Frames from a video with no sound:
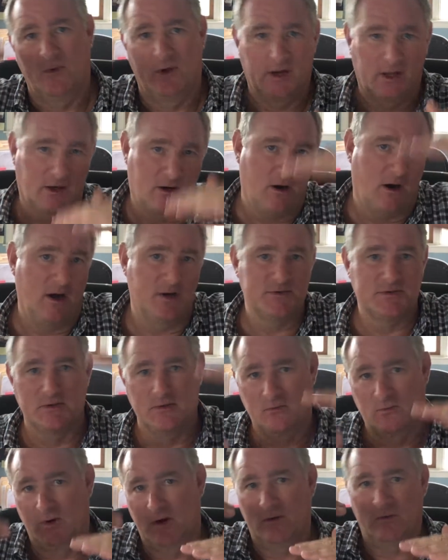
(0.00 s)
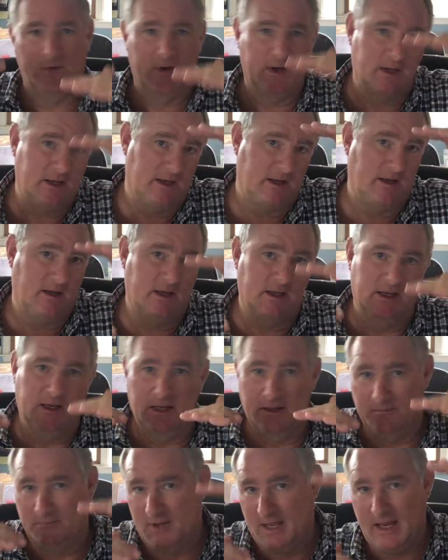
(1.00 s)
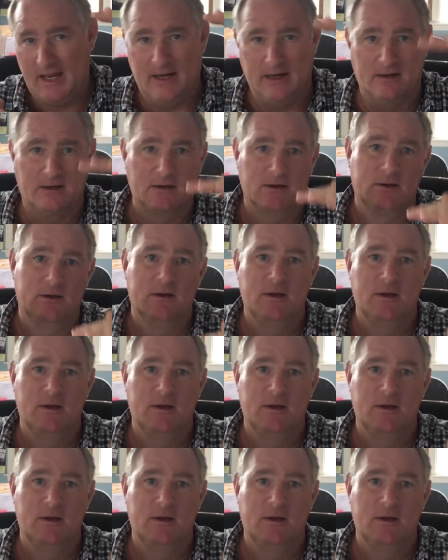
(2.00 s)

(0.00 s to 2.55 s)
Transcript: what it costs and what we can get paid,